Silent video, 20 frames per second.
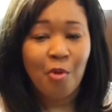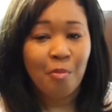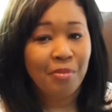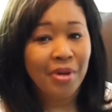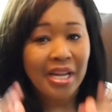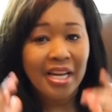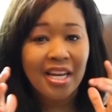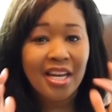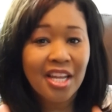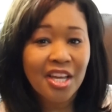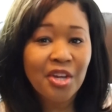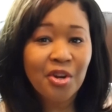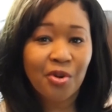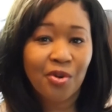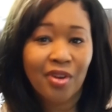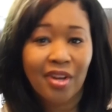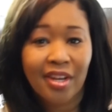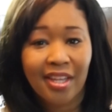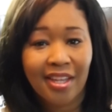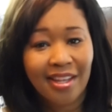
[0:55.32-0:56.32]
But
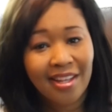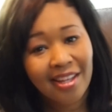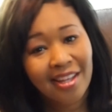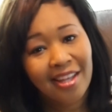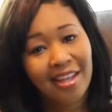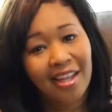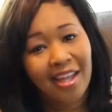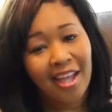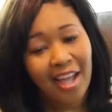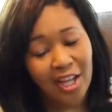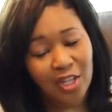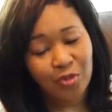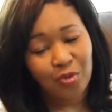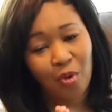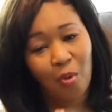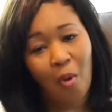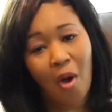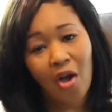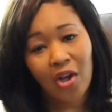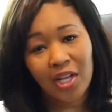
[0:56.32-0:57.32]
literally, as
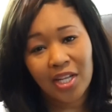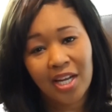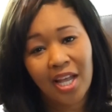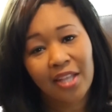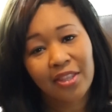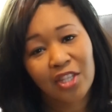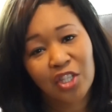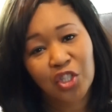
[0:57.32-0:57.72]
we're walking out